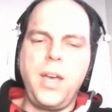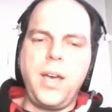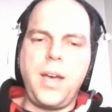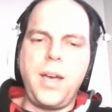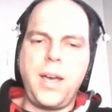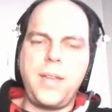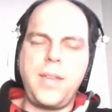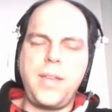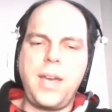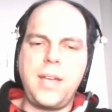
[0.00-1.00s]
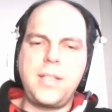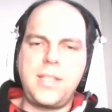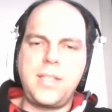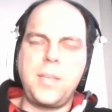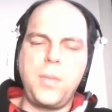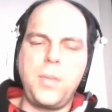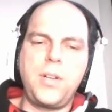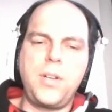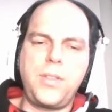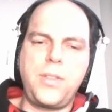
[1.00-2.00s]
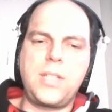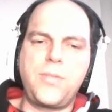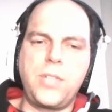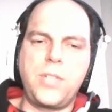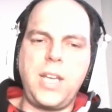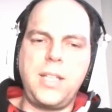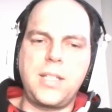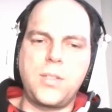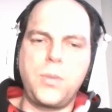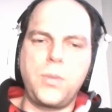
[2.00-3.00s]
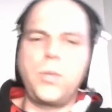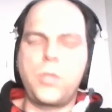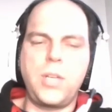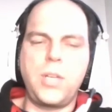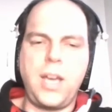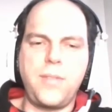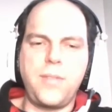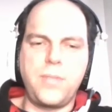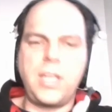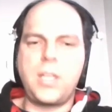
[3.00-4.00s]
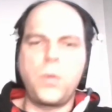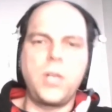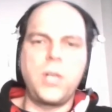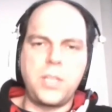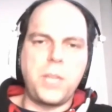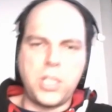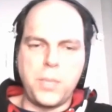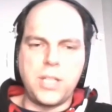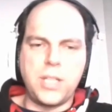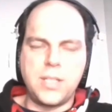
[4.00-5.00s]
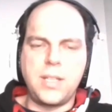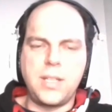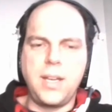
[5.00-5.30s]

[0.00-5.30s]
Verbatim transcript: uh, they added similar things for data so you should have data quality measurements